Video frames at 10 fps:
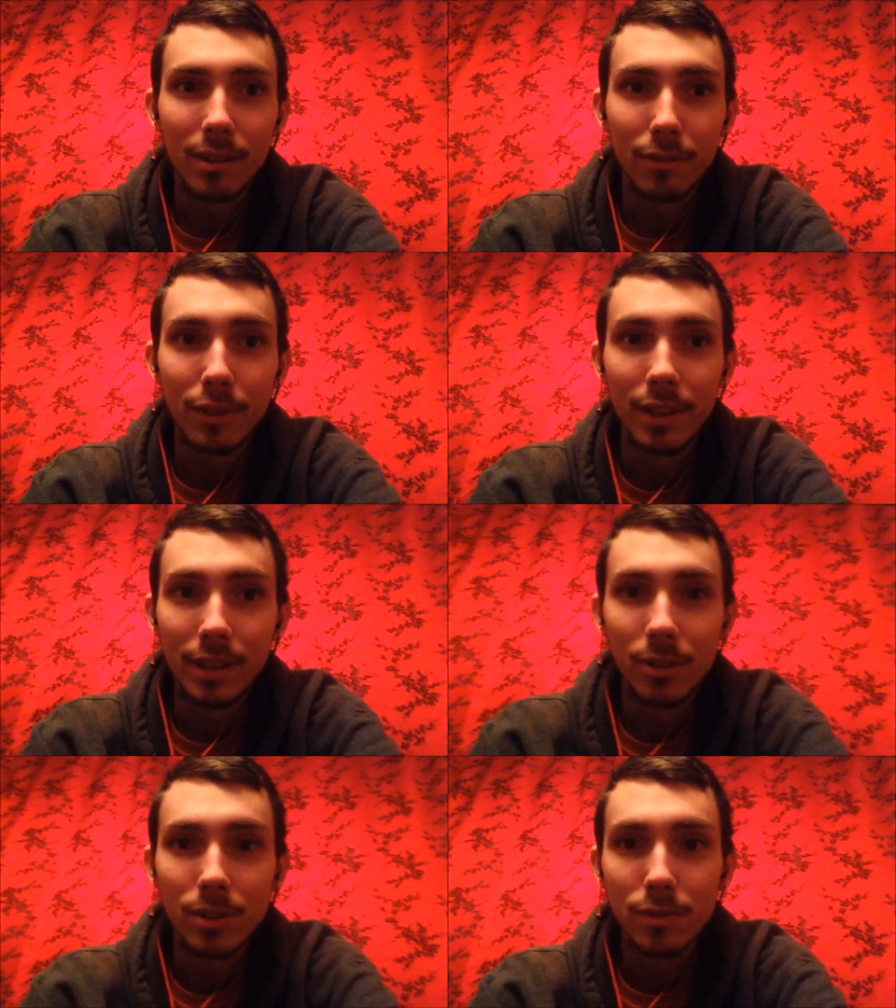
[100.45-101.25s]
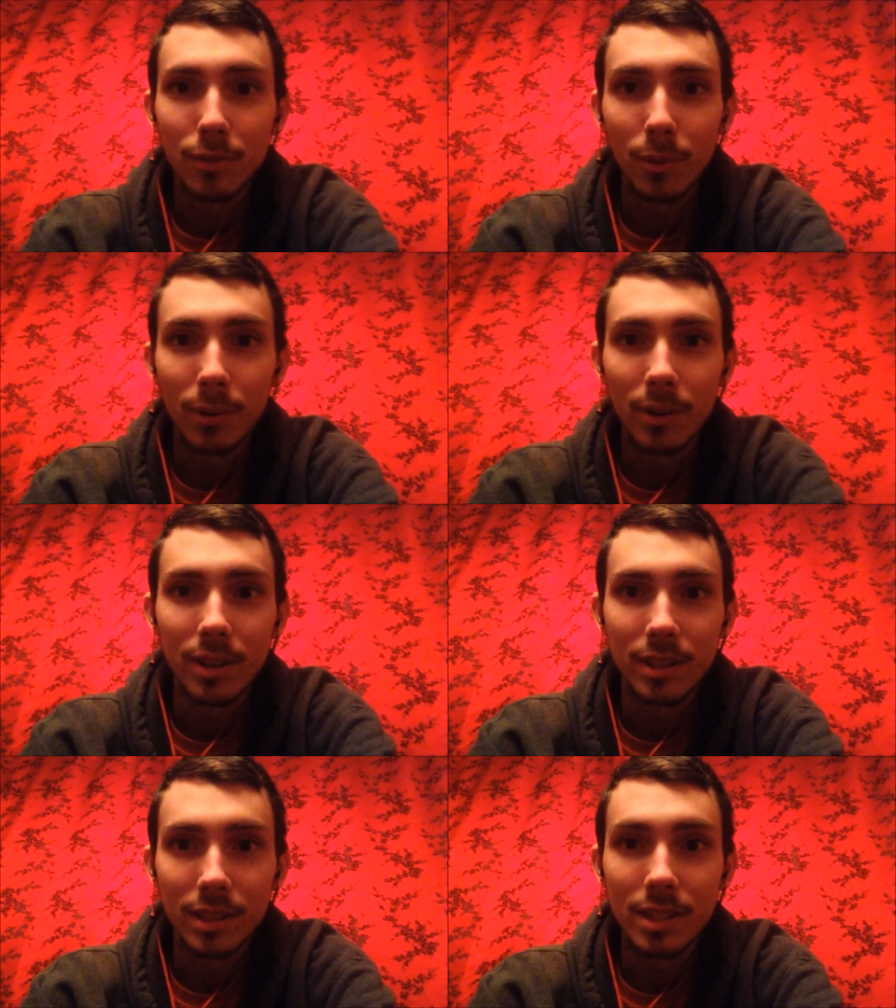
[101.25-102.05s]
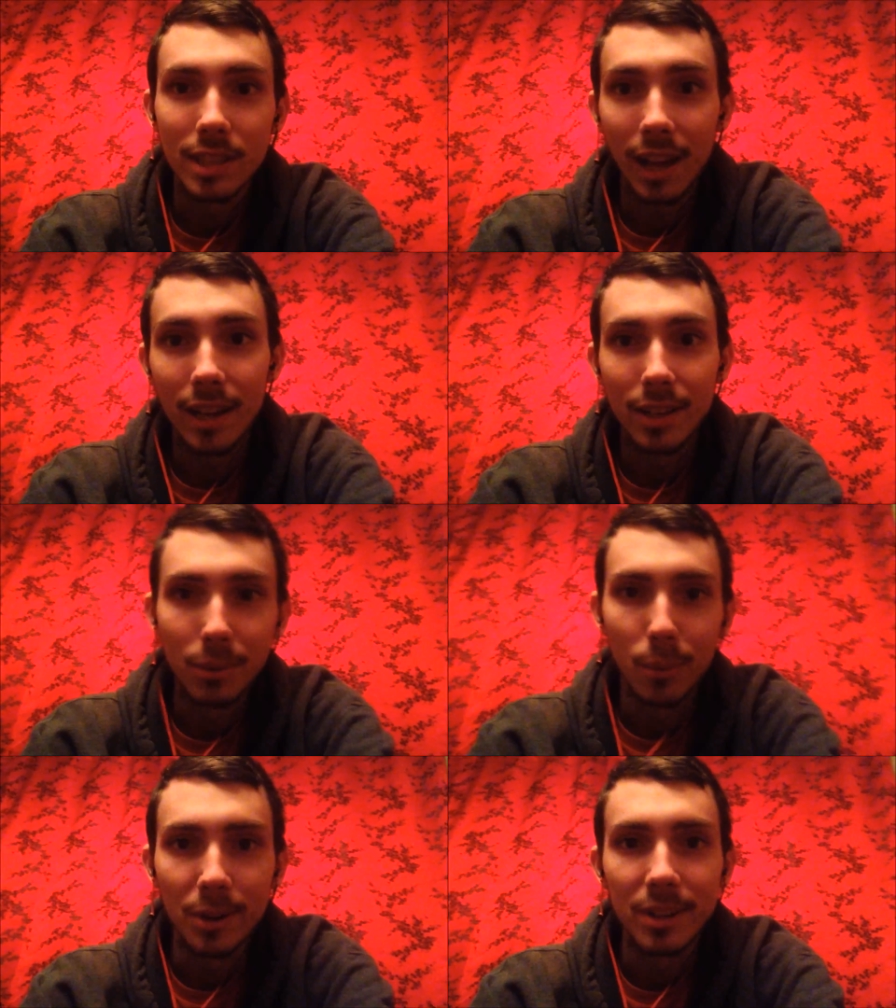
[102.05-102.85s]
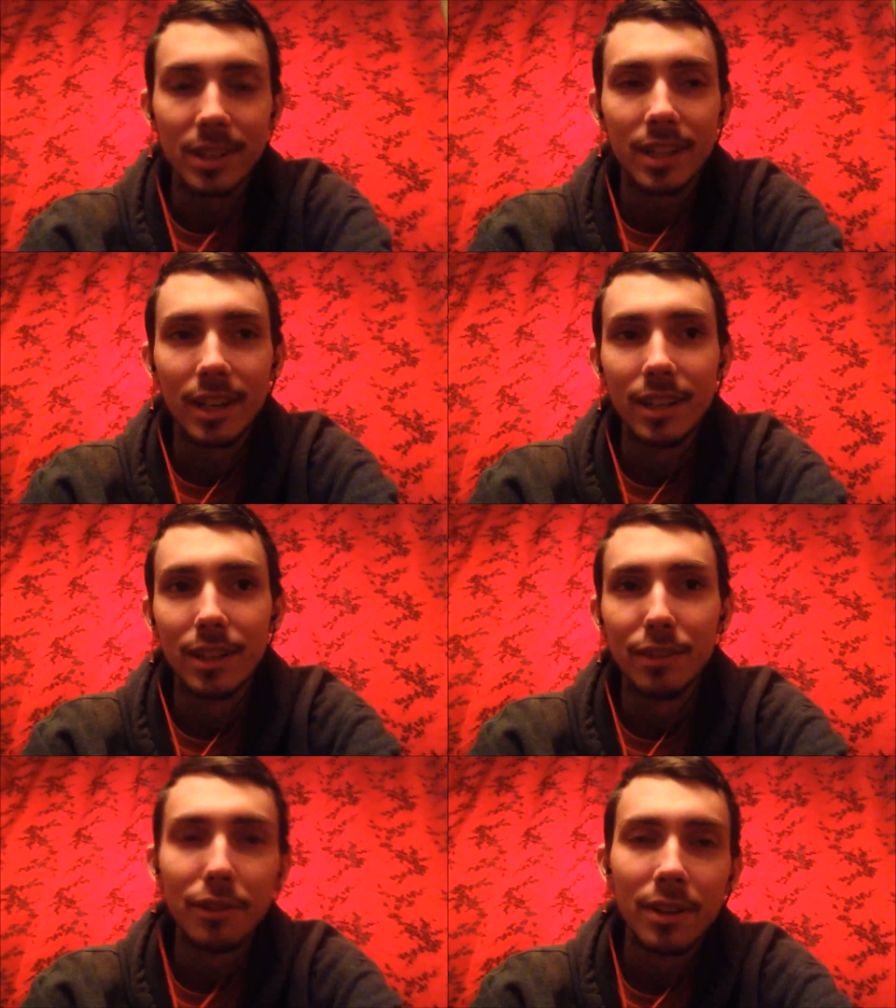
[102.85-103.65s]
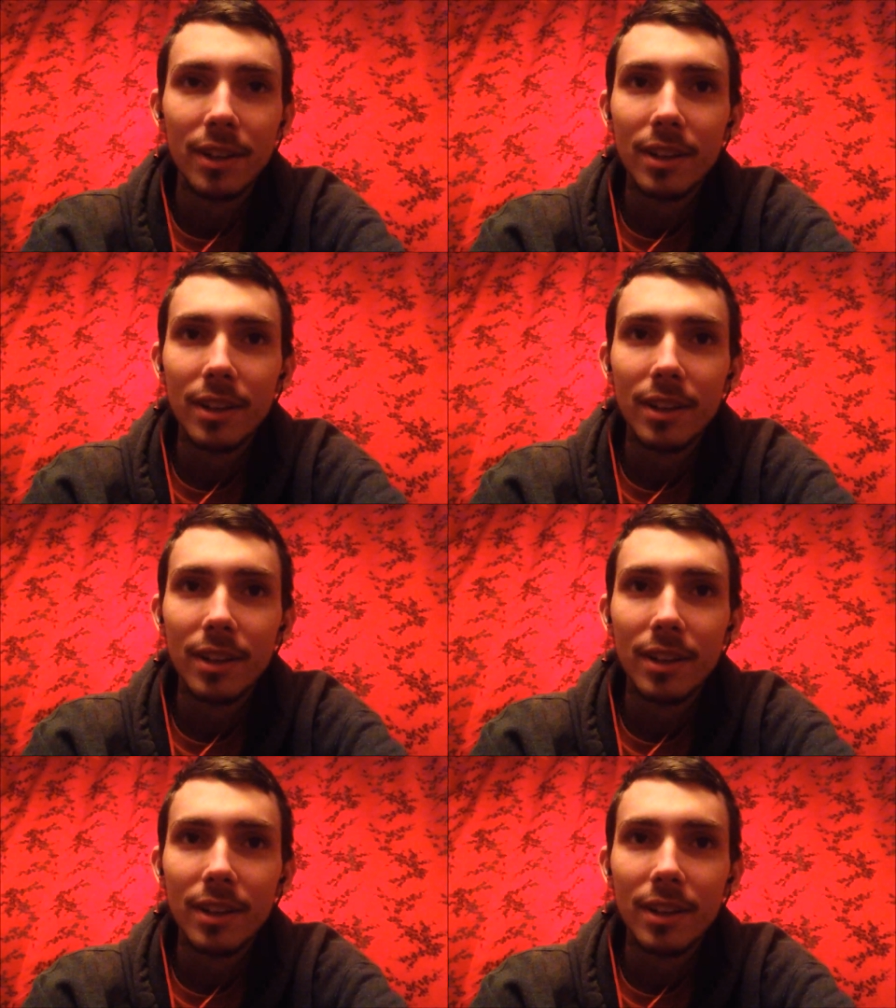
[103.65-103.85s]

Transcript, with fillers: videos for side work, kind of,